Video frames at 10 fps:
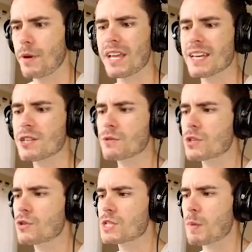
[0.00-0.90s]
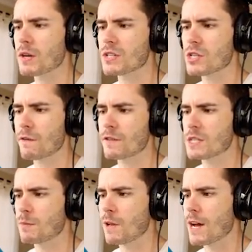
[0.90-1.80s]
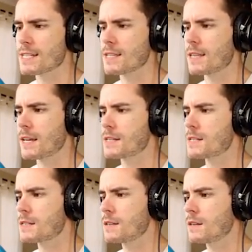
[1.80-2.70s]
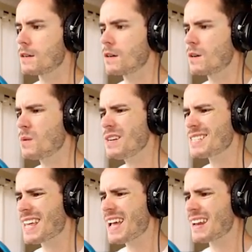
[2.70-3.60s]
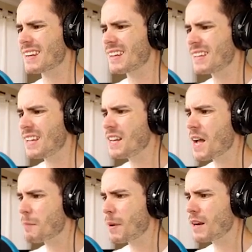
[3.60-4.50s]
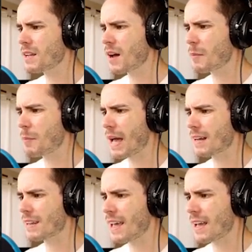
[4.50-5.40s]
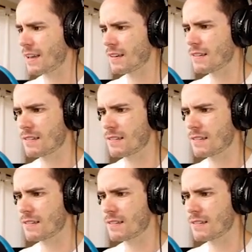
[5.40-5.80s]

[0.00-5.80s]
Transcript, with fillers: But I guess it was a good spot to stop for supplies and things. What is that? Giddy Up Buttercup back leg.